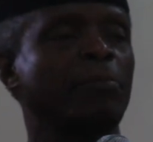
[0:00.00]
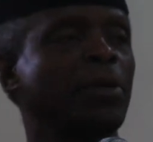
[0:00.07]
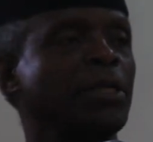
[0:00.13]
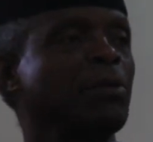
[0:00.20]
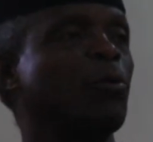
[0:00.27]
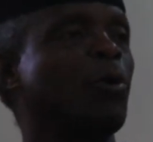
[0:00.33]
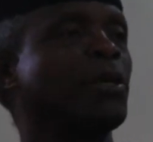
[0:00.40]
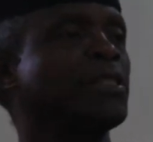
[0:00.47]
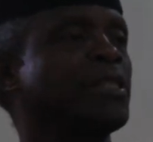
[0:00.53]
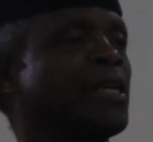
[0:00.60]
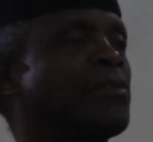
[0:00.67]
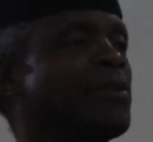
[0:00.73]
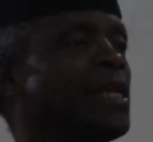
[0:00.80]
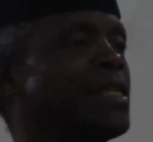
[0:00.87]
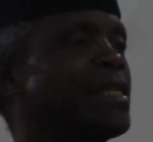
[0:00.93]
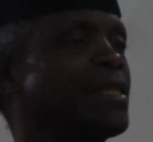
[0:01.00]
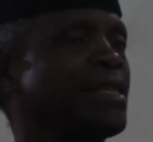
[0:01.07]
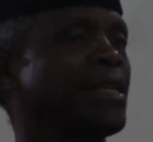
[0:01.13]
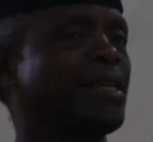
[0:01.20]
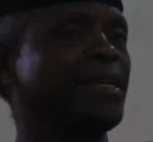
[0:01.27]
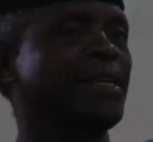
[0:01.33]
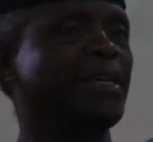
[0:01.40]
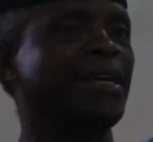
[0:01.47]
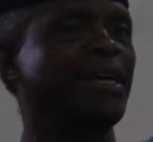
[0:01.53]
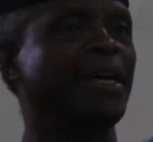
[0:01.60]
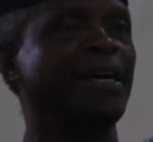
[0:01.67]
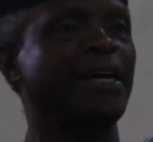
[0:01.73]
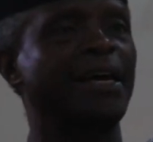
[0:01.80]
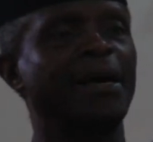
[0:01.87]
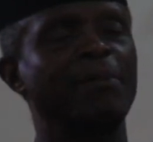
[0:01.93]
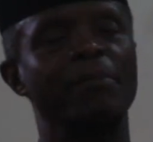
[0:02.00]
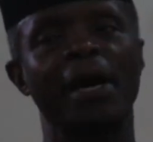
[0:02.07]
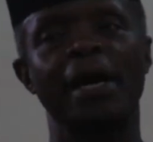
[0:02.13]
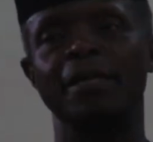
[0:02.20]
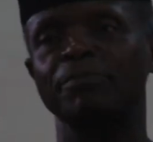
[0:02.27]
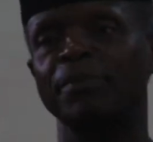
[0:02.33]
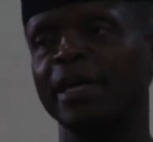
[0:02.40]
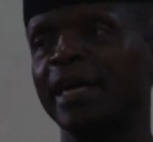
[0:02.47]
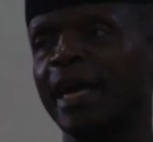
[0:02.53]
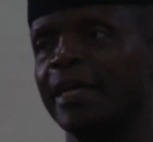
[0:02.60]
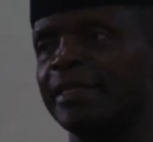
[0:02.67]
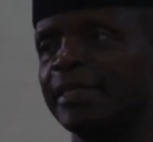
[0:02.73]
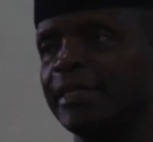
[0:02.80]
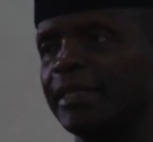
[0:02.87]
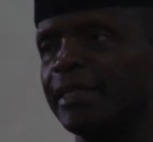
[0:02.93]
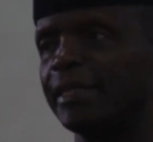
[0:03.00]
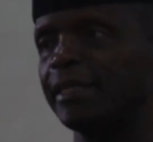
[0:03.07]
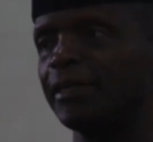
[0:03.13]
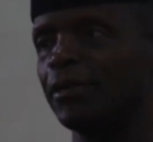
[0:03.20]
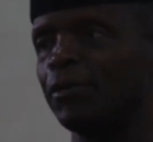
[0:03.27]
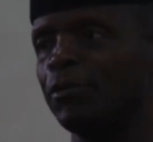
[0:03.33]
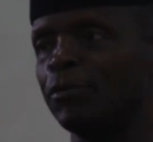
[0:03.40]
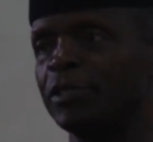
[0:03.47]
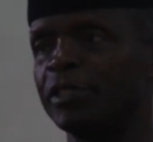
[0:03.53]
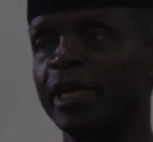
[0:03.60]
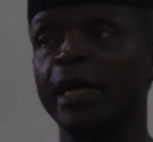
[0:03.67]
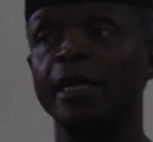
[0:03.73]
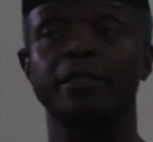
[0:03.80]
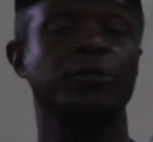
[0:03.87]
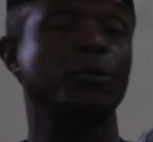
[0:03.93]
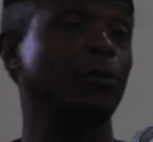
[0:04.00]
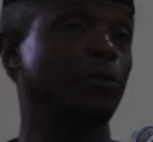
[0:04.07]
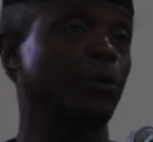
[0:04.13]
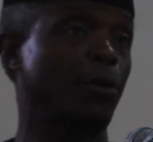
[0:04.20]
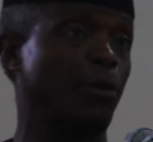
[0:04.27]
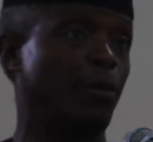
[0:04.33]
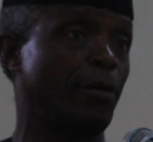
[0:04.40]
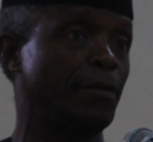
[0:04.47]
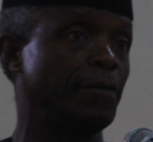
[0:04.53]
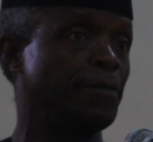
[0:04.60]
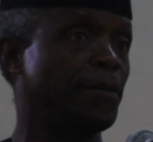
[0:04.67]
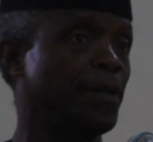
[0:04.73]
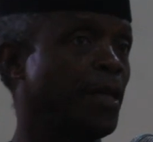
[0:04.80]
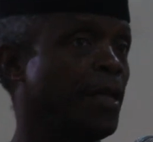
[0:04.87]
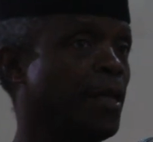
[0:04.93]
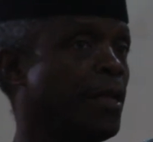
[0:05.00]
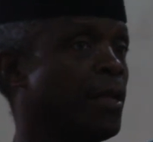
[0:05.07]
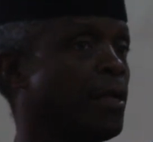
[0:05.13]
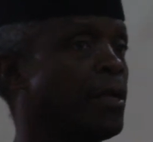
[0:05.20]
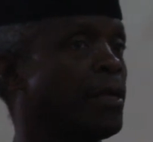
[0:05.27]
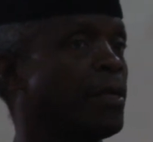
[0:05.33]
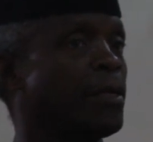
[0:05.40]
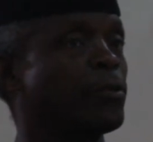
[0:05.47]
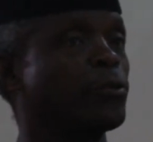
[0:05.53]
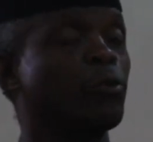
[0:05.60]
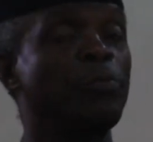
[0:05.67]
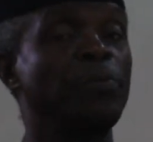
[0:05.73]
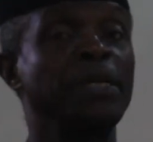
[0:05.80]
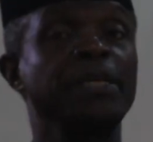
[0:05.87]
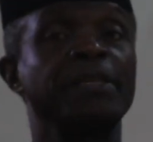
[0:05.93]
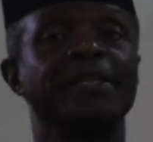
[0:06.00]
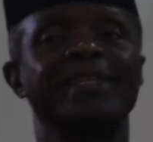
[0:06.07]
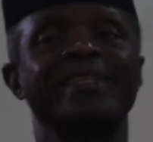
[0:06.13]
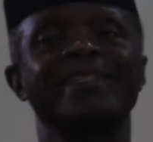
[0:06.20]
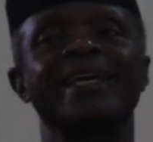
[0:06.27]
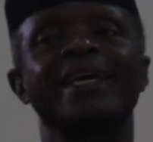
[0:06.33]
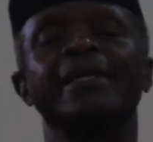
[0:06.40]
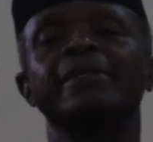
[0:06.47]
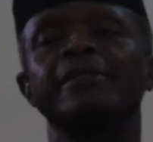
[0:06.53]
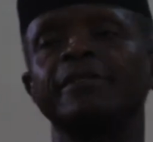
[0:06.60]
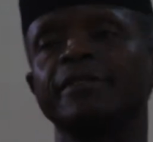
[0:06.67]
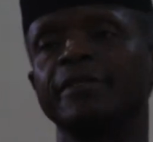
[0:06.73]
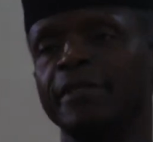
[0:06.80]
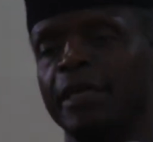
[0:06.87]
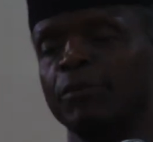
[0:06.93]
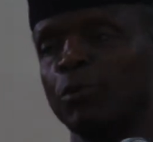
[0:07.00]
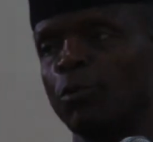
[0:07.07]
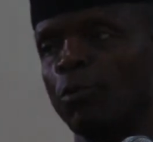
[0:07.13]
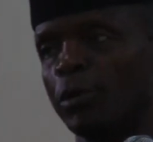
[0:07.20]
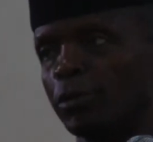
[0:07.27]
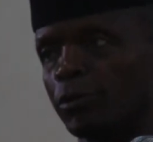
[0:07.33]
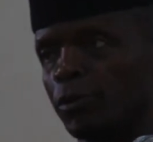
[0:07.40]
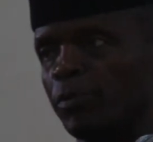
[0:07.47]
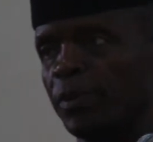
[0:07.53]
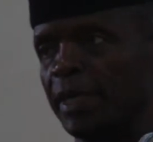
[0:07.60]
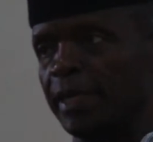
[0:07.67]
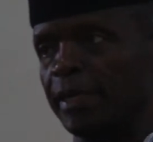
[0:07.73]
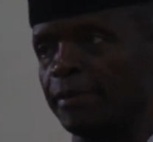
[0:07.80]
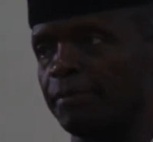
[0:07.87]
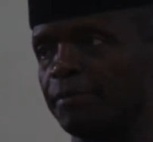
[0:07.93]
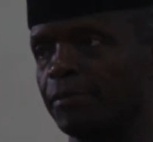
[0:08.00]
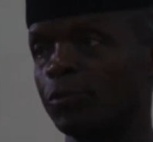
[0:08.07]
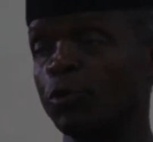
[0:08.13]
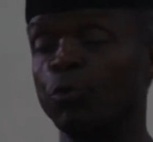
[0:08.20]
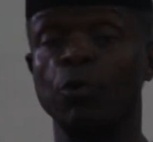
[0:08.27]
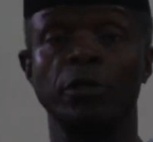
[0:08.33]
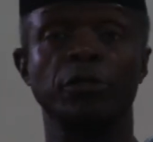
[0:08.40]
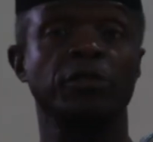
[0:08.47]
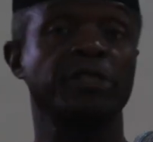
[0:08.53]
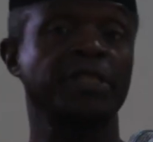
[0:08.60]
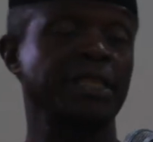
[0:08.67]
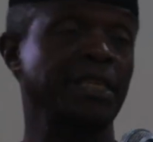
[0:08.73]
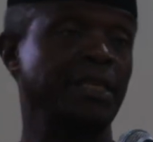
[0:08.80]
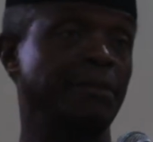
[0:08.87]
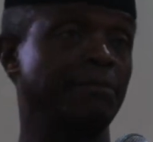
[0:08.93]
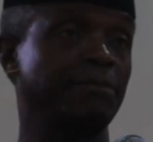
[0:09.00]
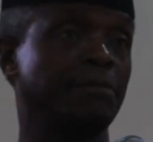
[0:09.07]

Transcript: But it was the great uh, Mahatma Gandhi who charged us all to be the change that we want to be, to want to see.